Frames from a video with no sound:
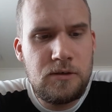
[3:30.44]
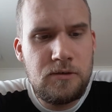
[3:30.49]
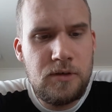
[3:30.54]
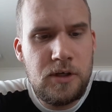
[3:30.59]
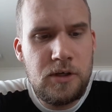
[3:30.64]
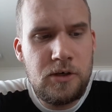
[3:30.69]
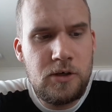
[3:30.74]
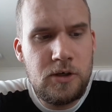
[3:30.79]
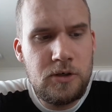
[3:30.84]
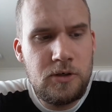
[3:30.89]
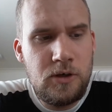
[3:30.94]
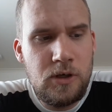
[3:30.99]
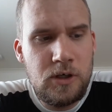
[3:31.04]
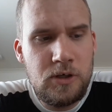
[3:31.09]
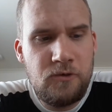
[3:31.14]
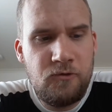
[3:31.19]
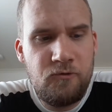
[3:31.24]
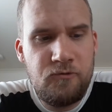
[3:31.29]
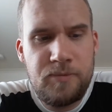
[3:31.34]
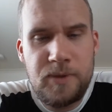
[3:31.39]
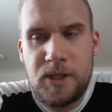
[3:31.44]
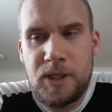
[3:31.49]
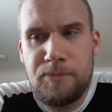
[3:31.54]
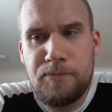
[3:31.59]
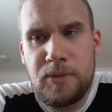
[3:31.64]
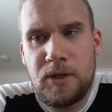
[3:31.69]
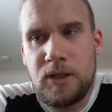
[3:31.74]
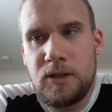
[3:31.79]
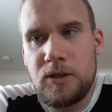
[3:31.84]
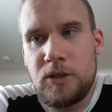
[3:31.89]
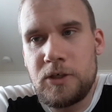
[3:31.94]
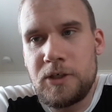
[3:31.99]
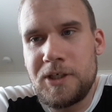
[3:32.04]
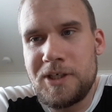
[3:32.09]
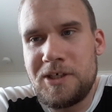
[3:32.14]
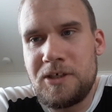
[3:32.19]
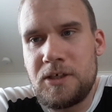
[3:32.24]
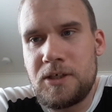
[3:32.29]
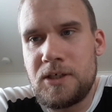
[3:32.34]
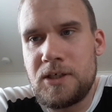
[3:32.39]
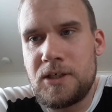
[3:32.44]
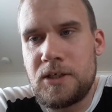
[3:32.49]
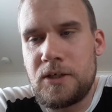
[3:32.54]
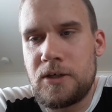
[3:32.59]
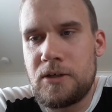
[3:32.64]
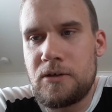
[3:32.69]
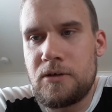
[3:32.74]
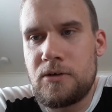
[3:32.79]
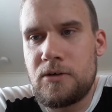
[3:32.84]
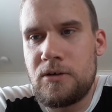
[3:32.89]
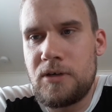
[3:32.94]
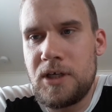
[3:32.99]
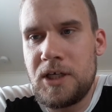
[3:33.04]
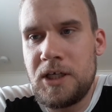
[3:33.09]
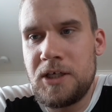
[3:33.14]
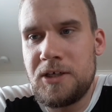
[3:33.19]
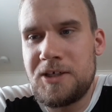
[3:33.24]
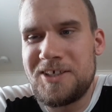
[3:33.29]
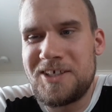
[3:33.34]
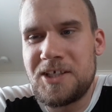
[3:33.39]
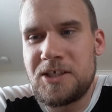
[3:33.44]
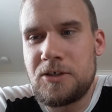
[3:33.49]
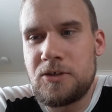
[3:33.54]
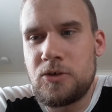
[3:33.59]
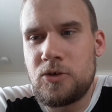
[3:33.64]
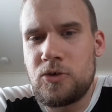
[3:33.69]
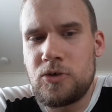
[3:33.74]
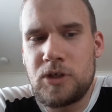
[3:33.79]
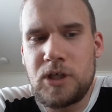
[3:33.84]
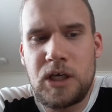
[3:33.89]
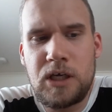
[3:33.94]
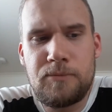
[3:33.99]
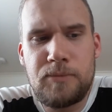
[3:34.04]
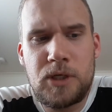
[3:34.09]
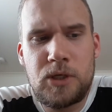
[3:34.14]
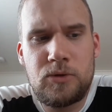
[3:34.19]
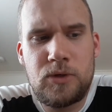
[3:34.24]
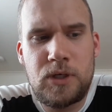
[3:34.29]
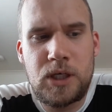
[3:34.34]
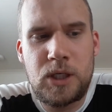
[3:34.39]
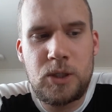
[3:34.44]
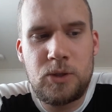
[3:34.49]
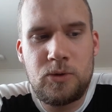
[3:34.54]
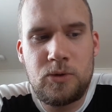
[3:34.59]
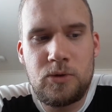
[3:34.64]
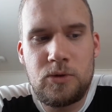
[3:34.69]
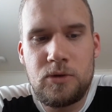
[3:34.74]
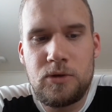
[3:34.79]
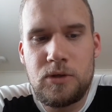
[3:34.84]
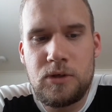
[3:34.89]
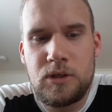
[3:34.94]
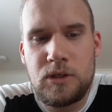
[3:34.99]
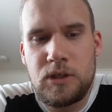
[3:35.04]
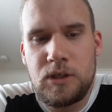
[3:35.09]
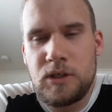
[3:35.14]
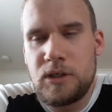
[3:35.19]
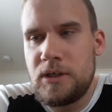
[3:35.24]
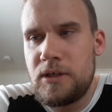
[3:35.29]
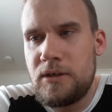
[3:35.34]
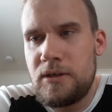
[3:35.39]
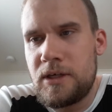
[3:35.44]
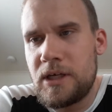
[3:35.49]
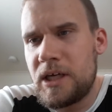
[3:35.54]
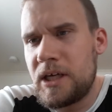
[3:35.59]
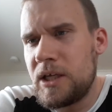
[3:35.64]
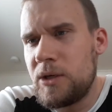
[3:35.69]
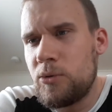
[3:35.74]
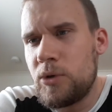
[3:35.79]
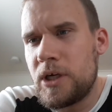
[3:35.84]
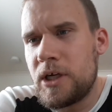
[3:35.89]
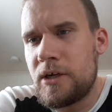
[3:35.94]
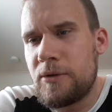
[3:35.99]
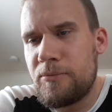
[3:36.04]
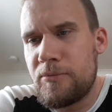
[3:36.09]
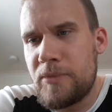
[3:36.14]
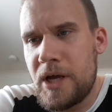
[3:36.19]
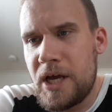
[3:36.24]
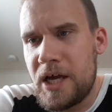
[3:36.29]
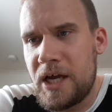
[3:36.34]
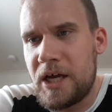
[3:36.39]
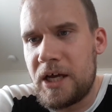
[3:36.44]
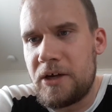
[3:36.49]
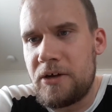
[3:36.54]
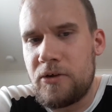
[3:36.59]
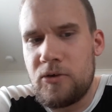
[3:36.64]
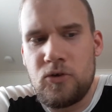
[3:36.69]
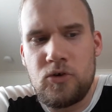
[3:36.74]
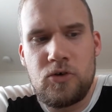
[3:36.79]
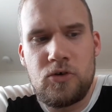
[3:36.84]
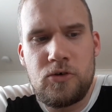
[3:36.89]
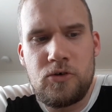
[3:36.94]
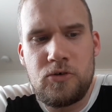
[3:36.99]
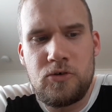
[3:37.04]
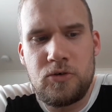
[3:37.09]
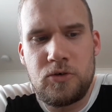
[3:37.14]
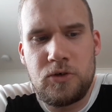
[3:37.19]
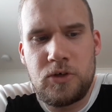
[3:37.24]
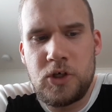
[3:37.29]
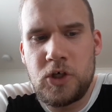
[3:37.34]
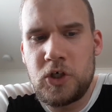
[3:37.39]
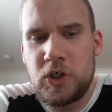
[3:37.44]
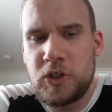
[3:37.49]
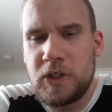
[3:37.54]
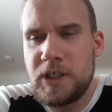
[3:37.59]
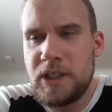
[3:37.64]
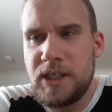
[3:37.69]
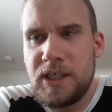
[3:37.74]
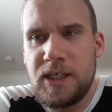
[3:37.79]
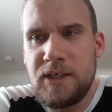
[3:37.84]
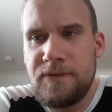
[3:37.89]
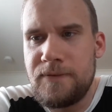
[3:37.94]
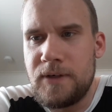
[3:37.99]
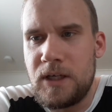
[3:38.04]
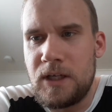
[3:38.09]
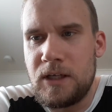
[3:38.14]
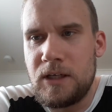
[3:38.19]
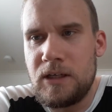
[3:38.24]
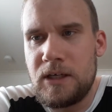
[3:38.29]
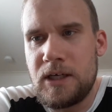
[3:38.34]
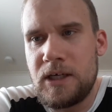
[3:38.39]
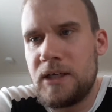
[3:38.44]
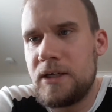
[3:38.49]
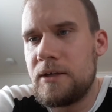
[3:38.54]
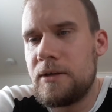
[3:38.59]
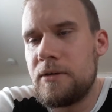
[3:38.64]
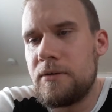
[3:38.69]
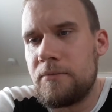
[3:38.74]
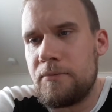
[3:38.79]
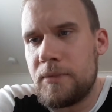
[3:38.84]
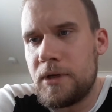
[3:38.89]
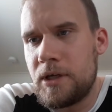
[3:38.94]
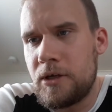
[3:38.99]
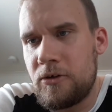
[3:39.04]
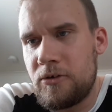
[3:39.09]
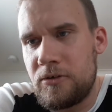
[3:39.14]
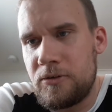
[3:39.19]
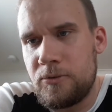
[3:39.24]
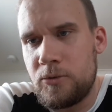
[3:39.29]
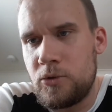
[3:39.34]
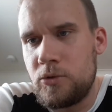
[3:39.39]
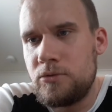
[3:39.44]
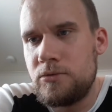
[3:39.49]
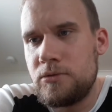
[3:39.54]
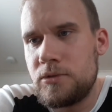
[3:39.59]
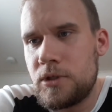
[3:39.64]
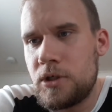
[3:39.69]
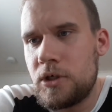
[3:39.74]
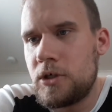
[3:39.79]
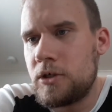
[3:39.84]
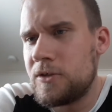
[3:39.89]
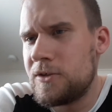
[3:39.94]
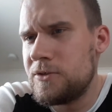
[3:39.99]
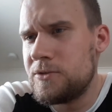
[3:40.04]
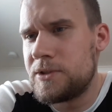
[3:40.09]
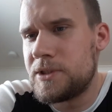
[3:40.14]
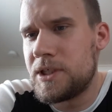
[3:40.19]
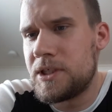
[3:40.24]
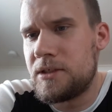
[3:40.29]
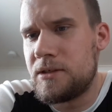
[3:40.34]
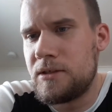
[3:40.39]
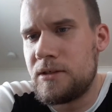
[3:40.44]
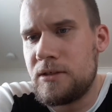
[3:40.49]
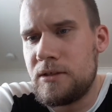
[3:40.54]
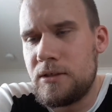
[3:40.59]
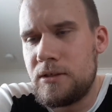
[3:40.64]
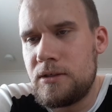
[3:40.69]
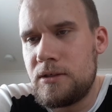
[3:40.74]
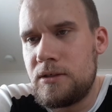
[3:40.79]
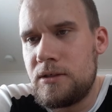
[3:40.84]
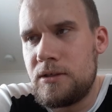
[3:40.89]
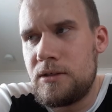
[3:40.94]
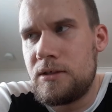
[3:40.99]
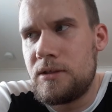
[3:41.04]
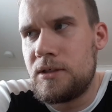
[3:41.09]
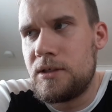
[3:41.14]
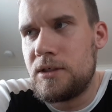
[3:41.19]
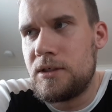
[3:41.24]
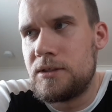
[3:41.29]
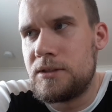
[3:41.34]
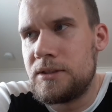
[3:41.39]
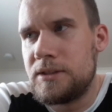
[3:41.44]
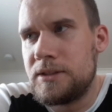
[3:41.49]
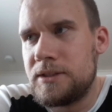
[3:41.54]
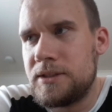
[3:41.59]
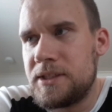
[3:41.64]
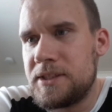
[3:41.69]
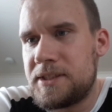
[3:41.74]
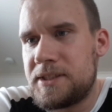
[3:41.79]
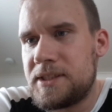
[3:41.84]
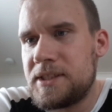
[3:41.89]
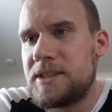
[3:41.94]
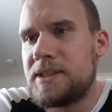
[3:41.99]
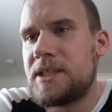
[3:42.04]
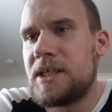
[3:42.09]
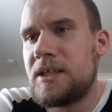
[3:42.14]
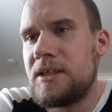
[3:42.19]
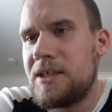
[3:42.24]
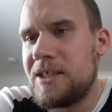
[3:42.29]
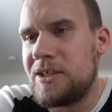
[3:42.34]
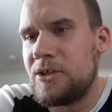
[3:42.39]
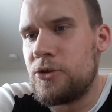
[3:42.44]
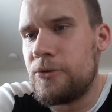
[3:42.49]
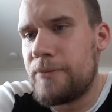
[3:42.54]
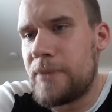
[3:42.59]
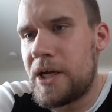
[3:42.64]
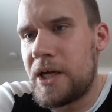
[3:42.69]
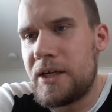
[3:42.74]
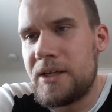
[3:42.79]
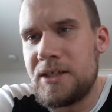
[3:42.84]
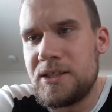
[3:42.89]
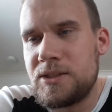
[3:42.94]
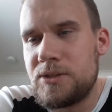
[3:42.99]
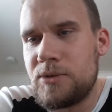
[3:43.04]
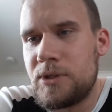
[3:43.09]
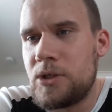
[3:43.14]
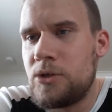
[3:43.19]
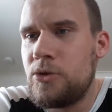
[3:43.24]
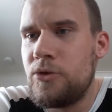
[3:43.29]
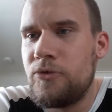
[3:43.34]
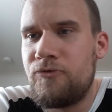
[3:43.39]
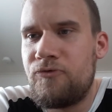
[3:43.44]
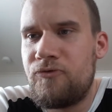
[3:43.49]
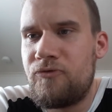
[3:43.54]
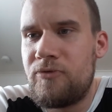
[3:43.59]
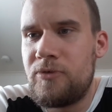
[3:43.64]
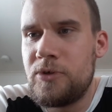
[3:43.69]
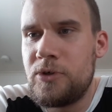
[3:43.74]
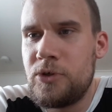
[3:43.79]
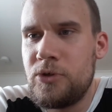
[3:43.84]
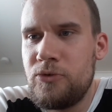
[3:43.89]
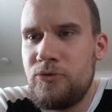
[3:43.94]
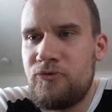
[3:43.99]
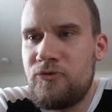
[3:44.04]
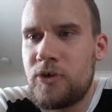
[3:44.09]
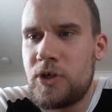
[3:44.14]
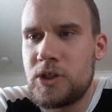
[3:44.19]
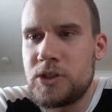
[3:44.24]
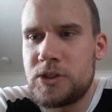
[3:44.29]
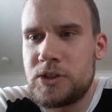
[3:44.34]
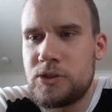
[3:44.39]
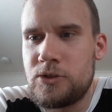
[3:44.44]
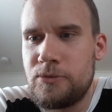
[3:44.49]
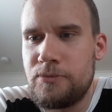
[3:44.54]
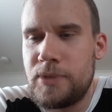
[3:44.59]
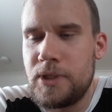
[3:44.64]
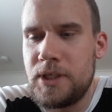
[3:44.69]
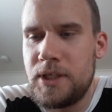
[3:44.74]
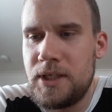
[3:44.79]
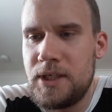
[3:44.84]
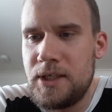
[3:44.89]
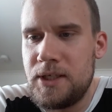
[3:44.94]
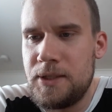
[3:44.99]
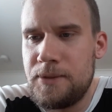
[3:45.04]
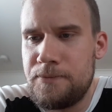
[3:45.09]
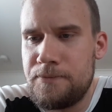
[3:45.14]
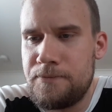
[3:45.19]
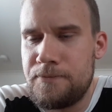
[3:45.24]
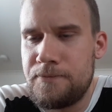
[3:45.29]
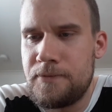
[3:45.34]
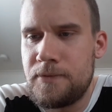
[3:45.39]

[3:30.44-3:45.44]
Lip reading: there are a lot of people on the internet talking about how Dany went mad or turned evil, and many who argues that this descent into madness went too fast to be